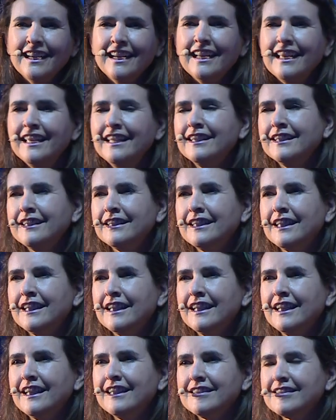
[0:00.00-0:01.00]
In
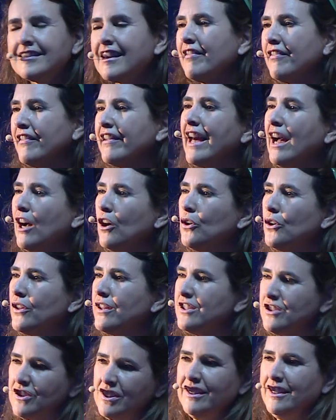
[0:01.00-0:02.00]
Santiago
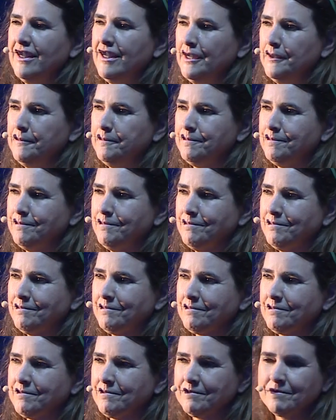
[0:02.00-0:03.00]
de Chile,
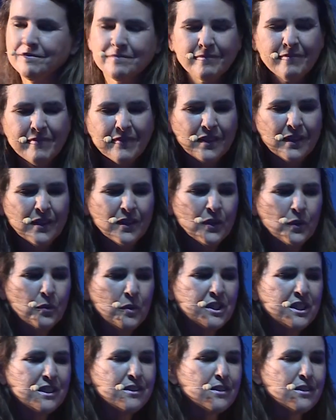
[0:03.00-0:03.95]
what is